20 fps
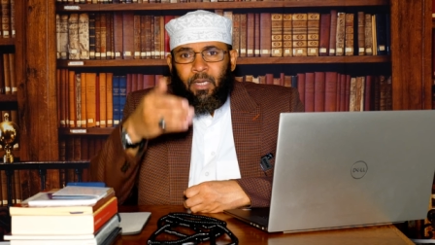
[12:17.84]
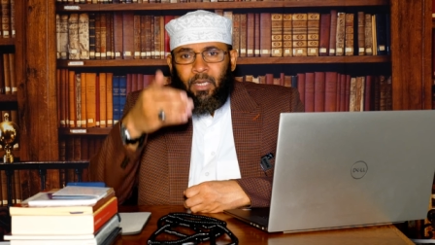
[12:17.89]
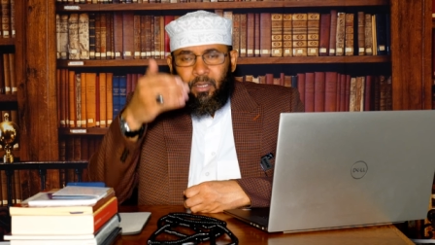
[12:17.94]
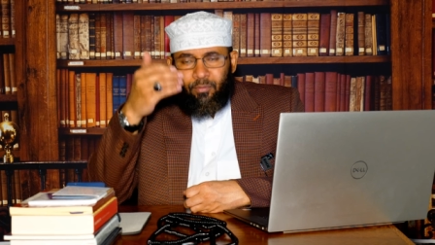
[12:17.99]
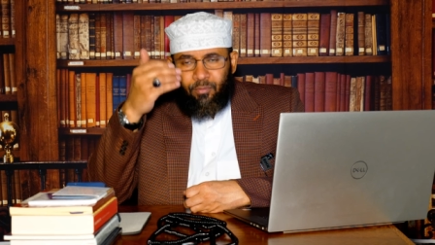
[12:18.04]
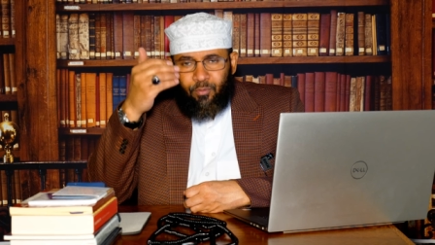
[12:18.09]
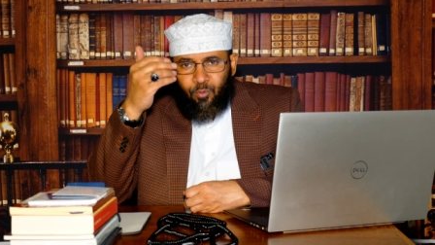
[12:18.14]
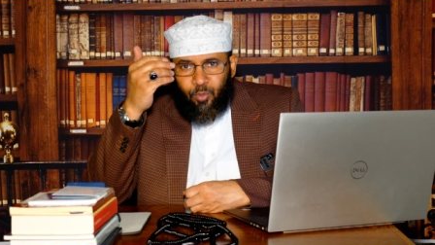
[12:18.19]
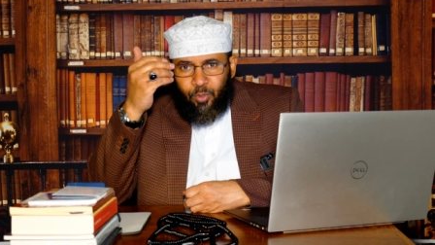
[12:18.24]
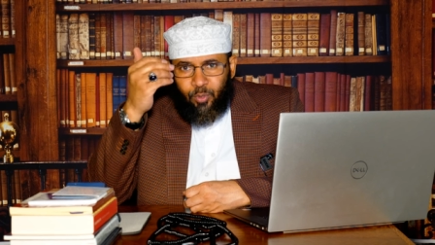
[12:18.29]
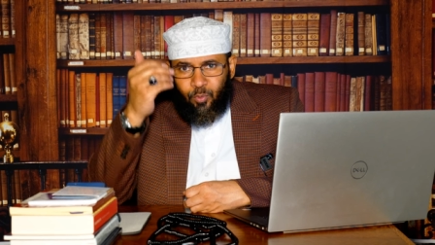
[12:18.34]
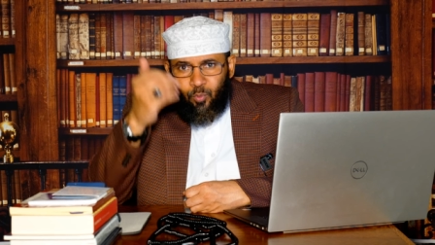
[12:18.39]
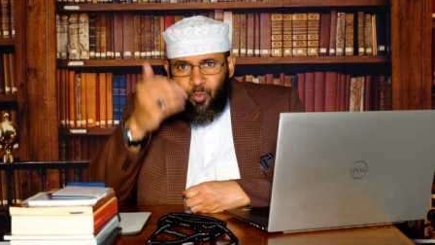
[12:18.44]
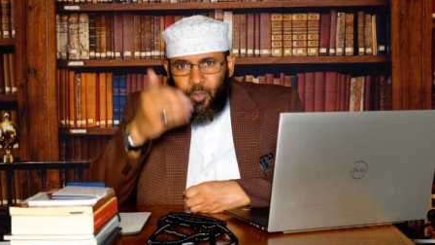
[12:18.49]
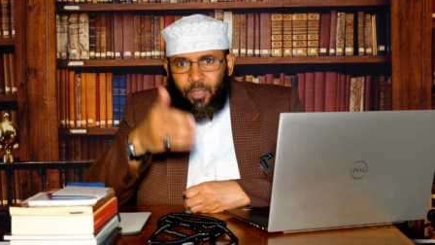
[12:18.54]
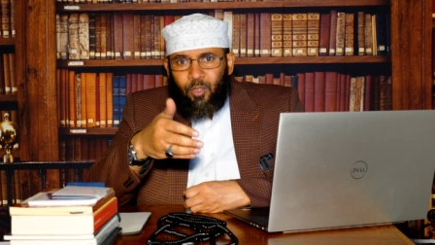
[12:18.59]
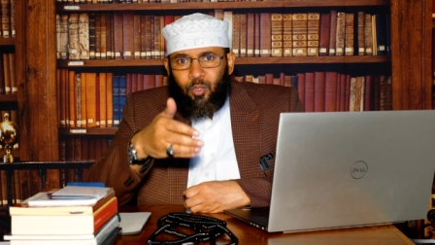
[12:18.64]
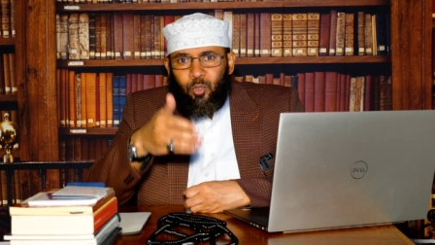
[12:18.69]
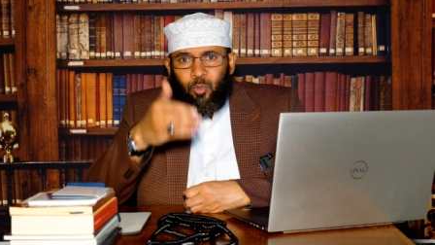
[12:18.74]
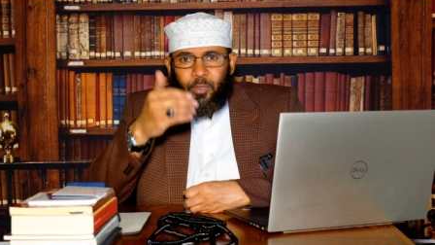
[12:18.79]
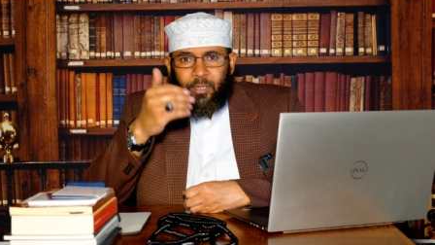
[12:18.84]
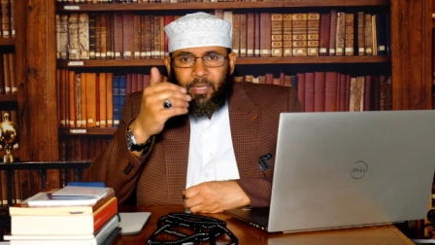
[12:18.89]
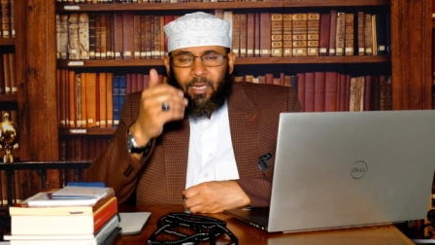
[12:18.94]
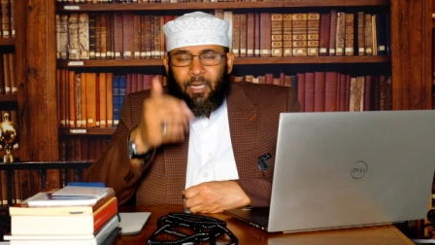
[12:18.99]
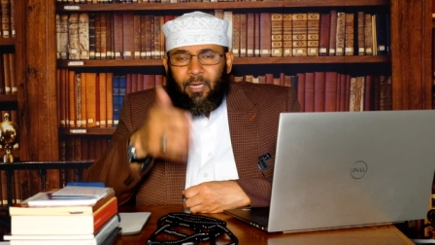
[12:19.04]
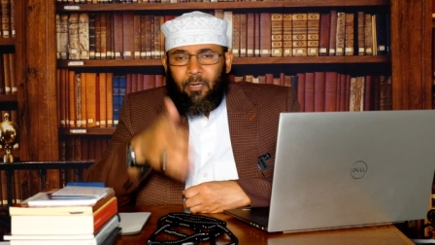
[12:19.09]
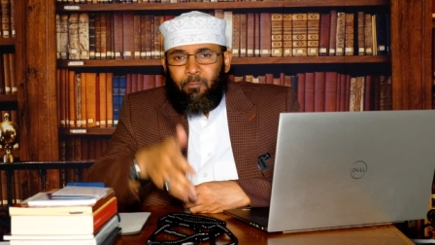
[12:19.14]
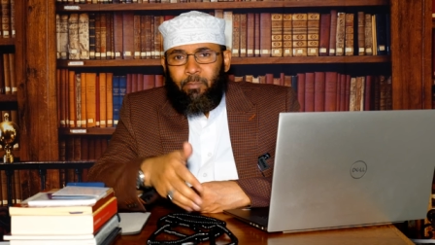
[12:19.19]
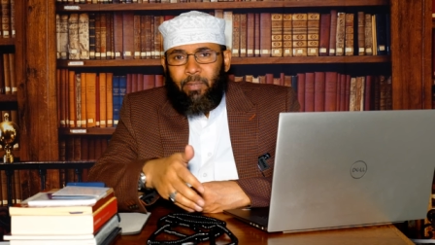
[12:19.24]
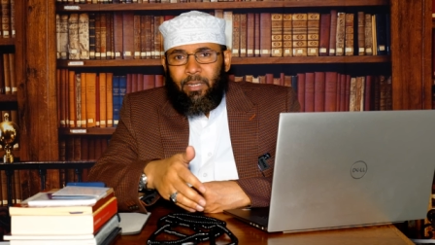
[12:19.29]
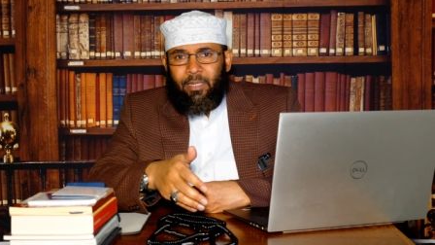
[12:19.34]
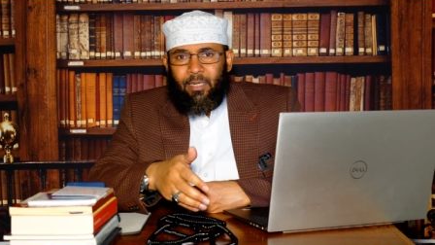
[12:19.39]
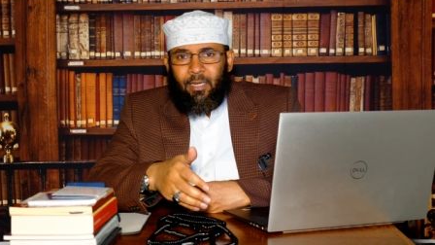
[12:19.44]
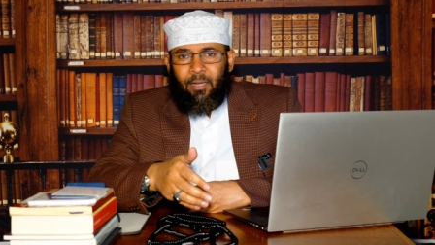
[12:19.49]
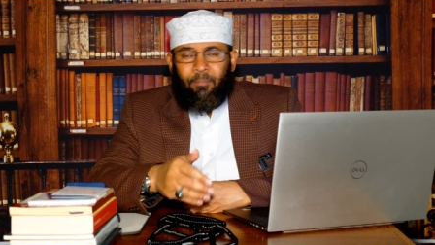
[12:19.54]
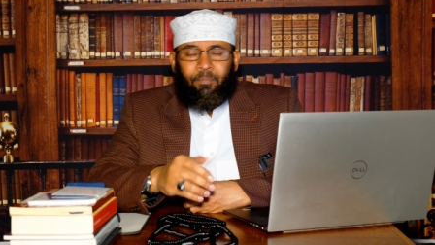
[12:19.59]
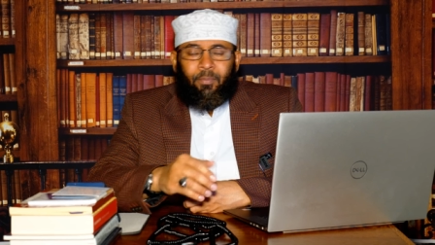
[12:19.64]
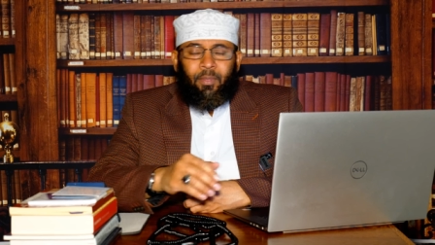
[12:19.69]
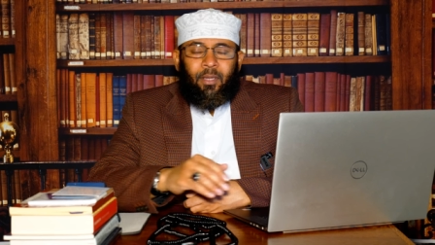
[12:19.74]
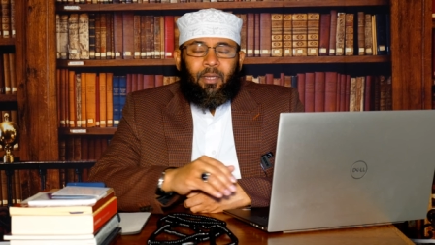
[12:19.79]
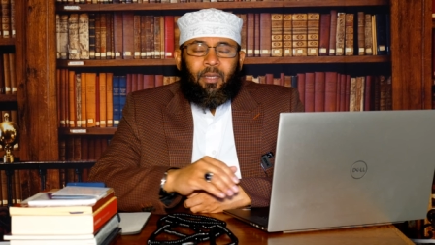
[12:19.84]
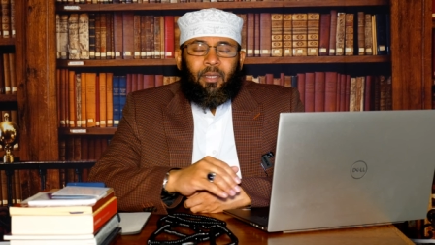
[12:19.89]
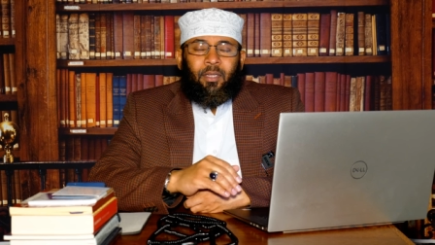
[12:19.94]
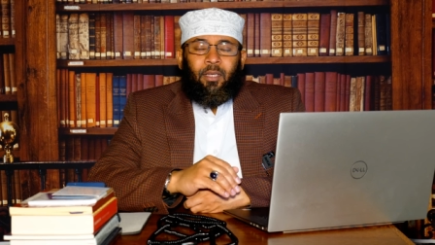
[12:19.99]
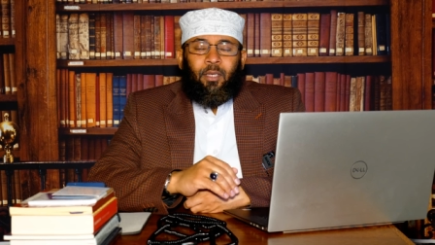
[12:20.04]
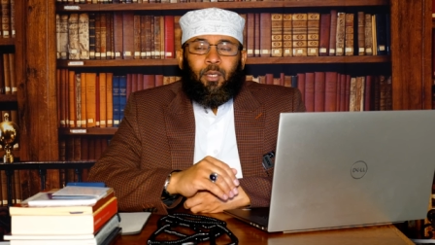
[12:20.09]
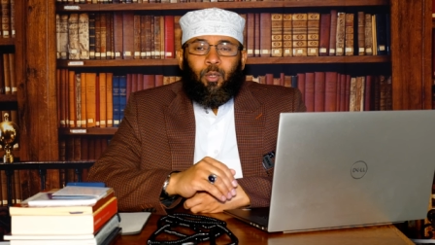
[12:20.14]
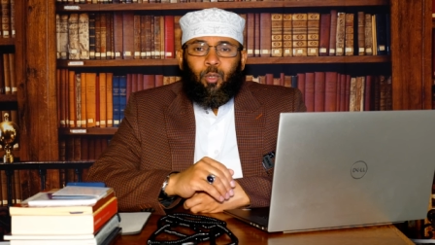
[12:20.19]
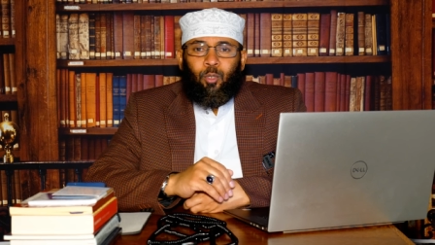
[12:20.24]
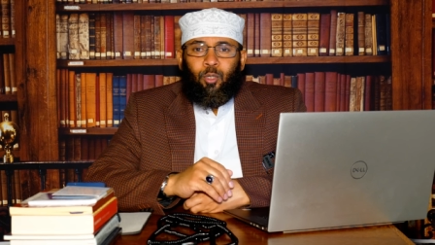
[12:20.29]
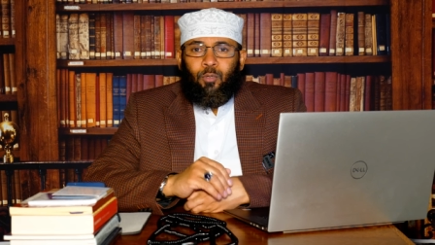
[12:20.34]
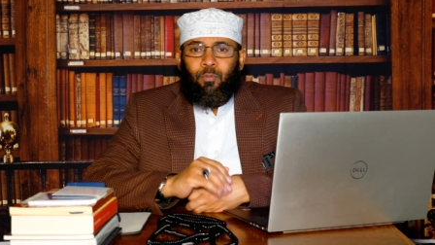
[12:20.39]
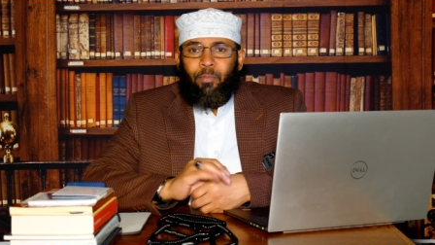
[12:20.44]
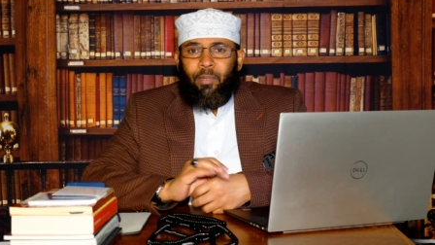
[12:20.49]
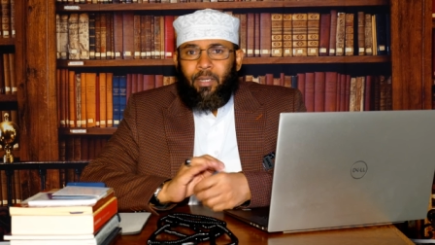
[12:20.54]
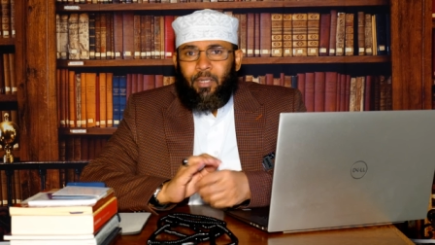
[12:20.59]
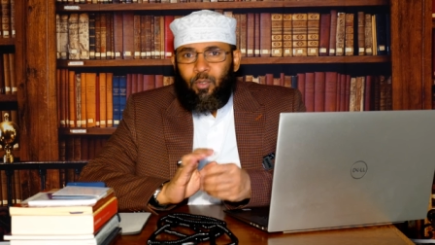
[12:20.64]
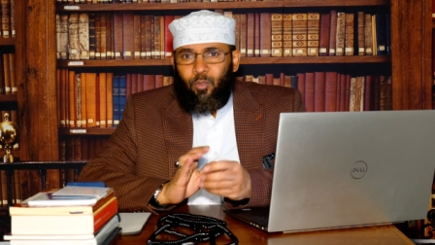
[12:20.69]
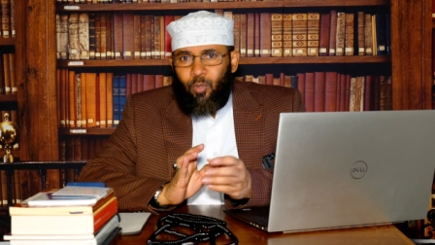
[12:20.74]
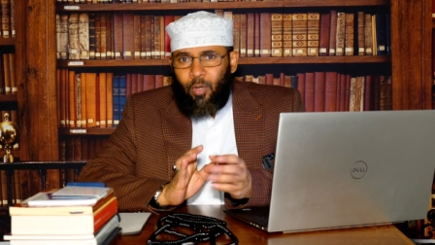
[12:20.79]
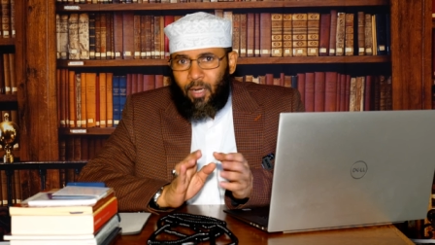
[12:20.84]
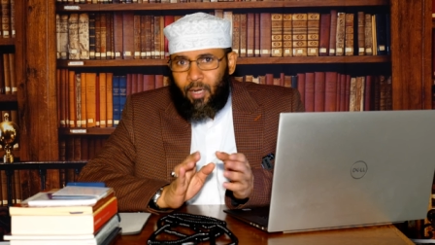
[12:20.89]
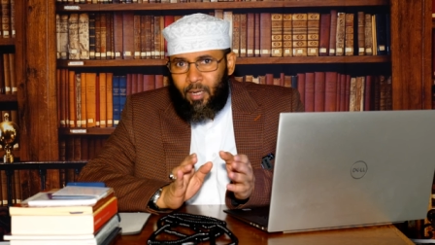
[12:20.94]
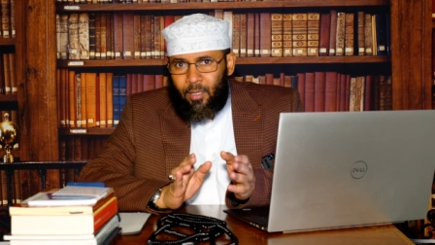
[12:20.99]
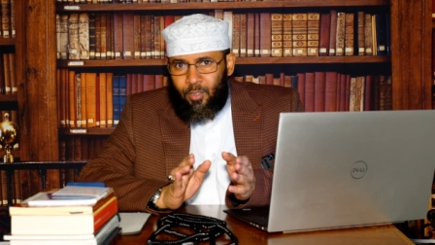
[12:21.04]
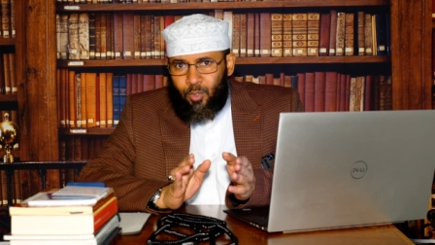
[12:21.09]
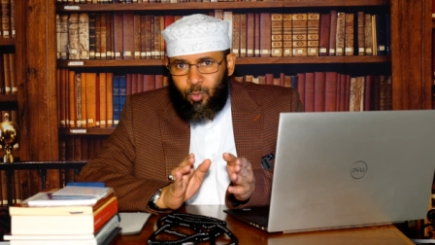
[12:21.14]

if we want to get better. Not make dua